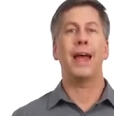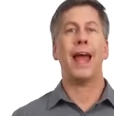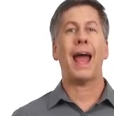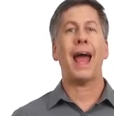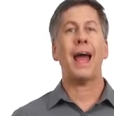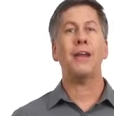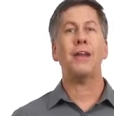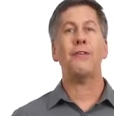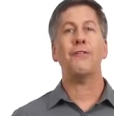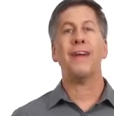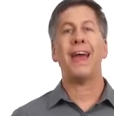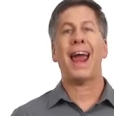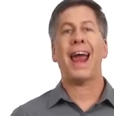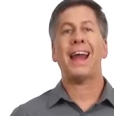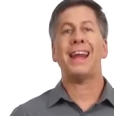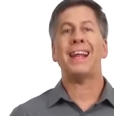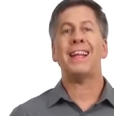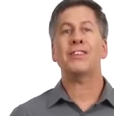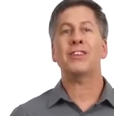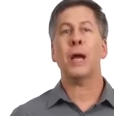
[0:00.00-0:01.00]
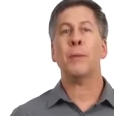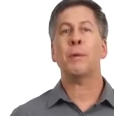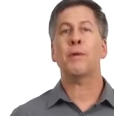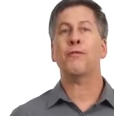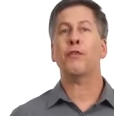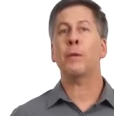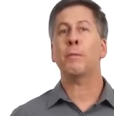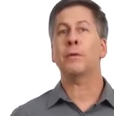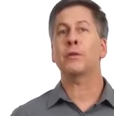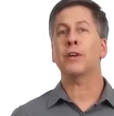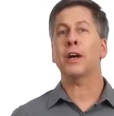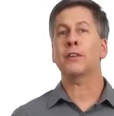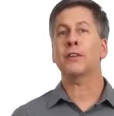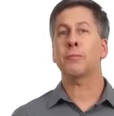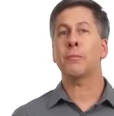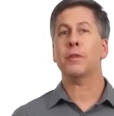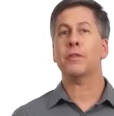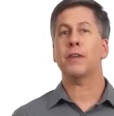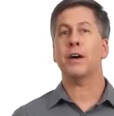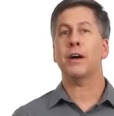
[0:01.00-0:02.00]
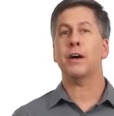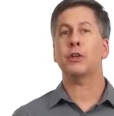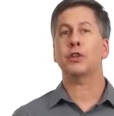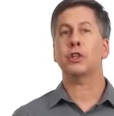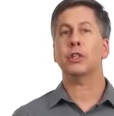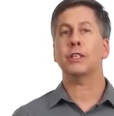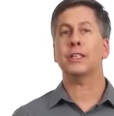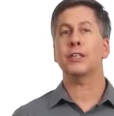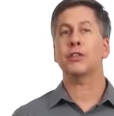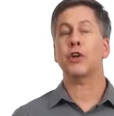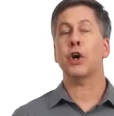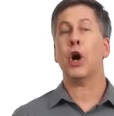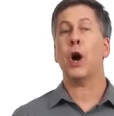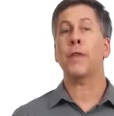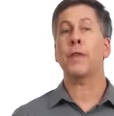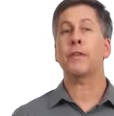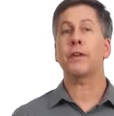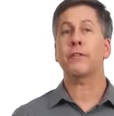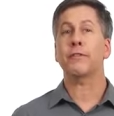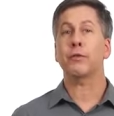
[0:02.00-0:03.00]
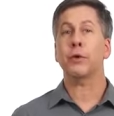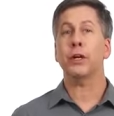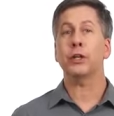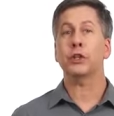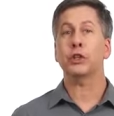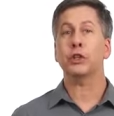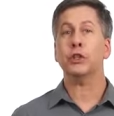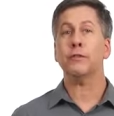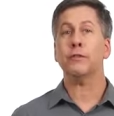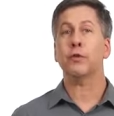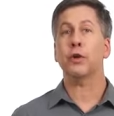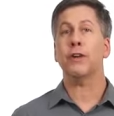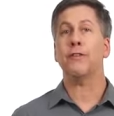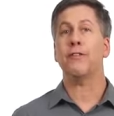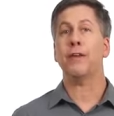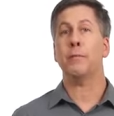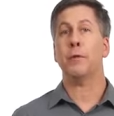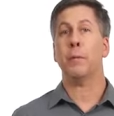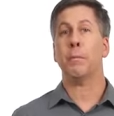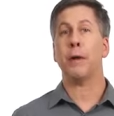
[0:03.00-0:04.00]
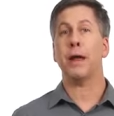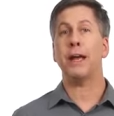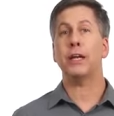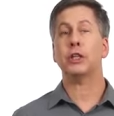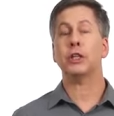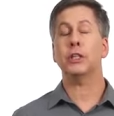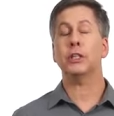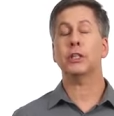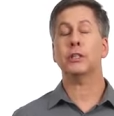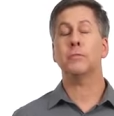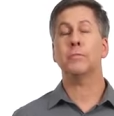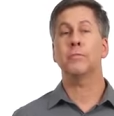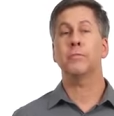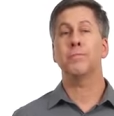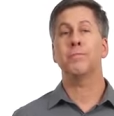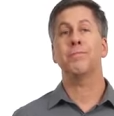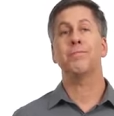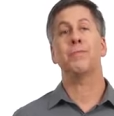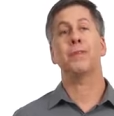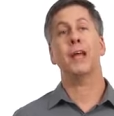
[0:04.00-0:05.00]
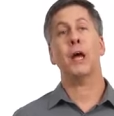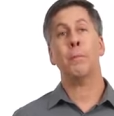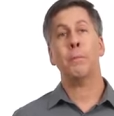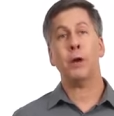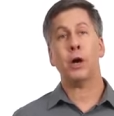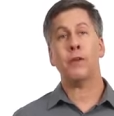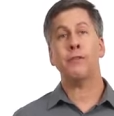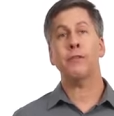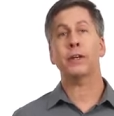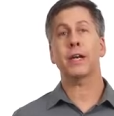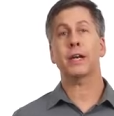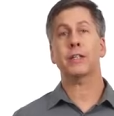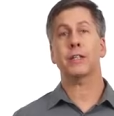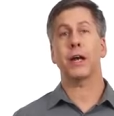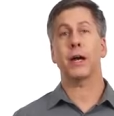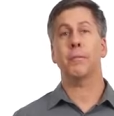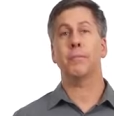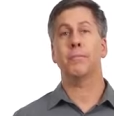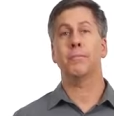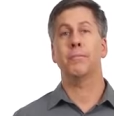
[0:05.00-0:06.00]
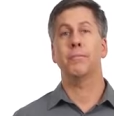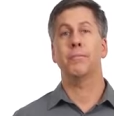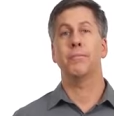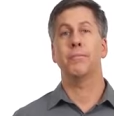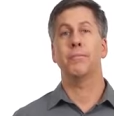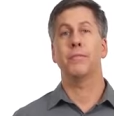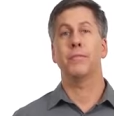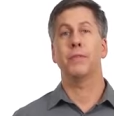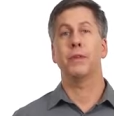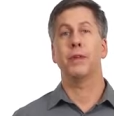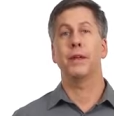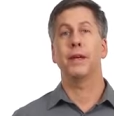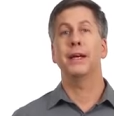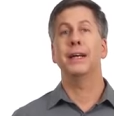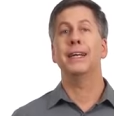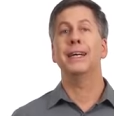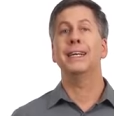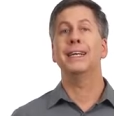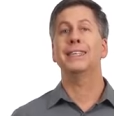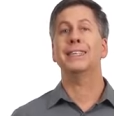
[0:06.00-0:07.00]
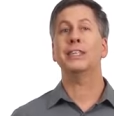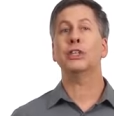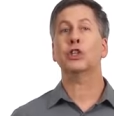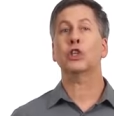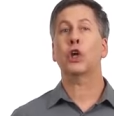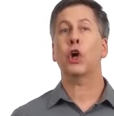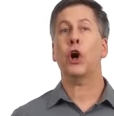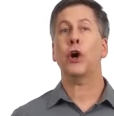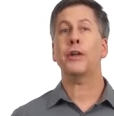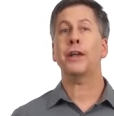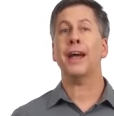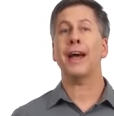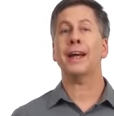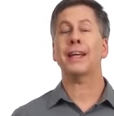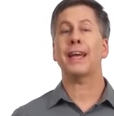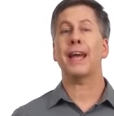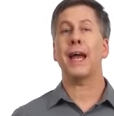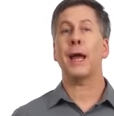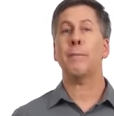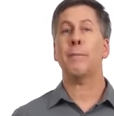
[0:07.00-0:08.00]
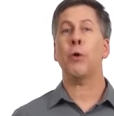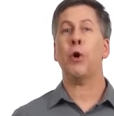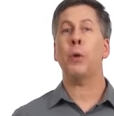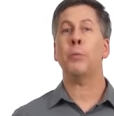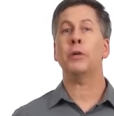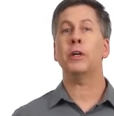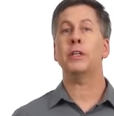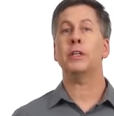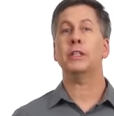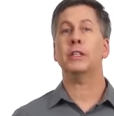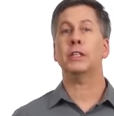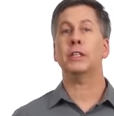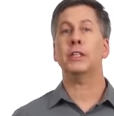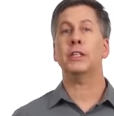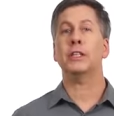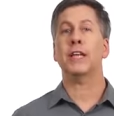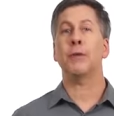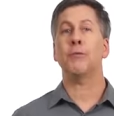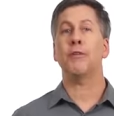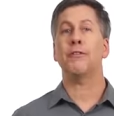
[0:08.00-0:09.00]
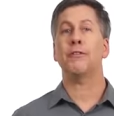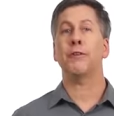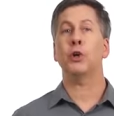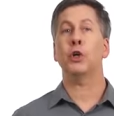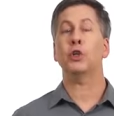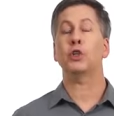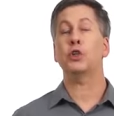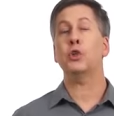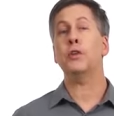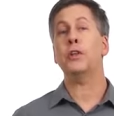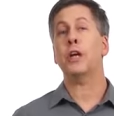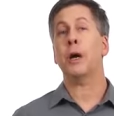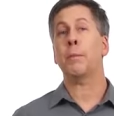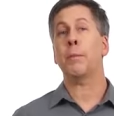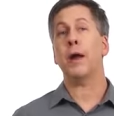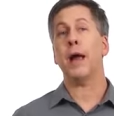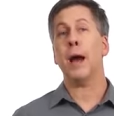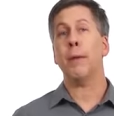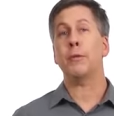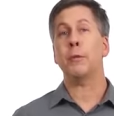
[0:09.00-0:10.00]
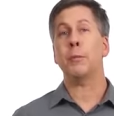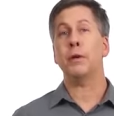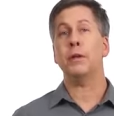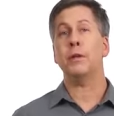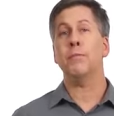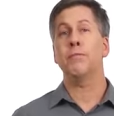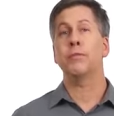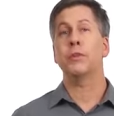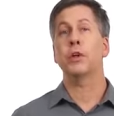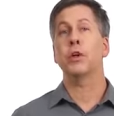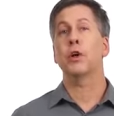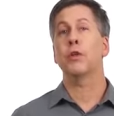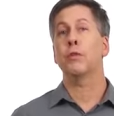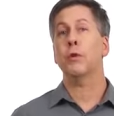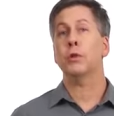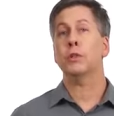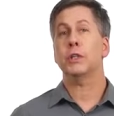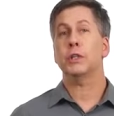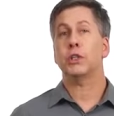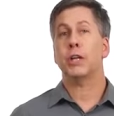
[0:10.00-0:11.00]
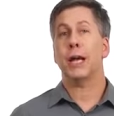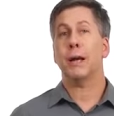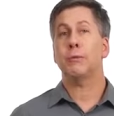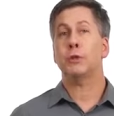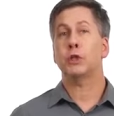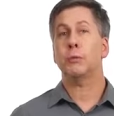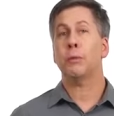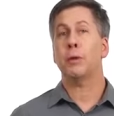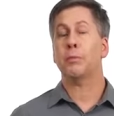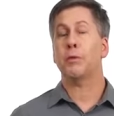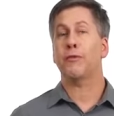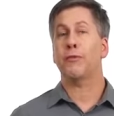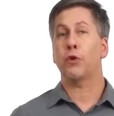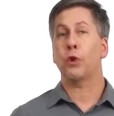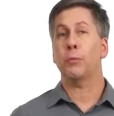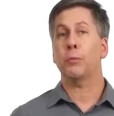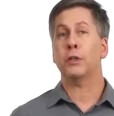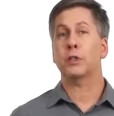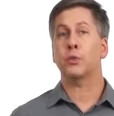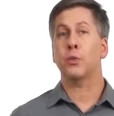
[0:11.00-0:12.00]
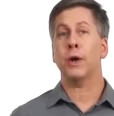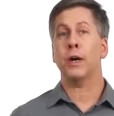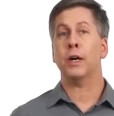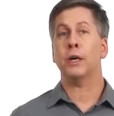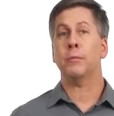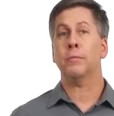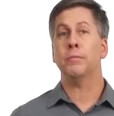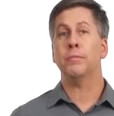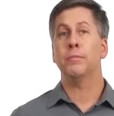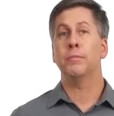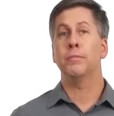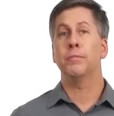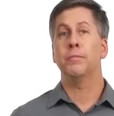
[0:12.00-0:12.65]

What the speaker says: and if any type of reproductive pathology is on the differential for a female patient, a pelvic exam. Since cardiac and pulmonary disease can refer to the upper abdomen, those exams should be performed as well.